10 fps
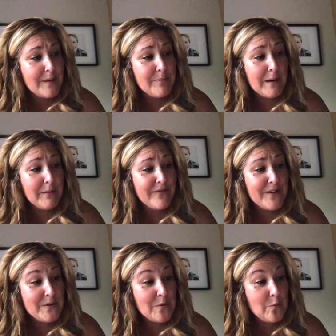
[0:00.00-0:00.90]
He probably
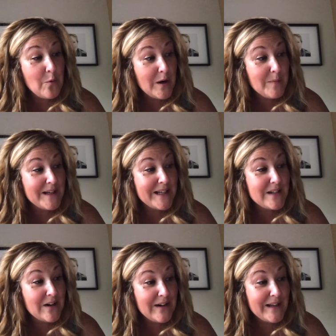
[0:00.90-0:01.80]
found it warm and
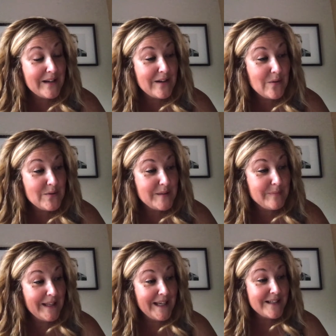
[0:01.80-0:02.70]
dark in a cozy
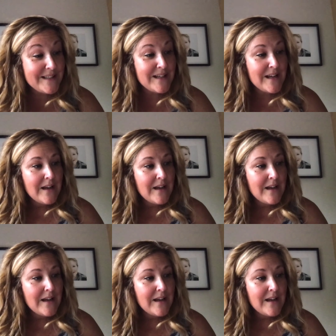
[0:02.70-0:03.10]
place.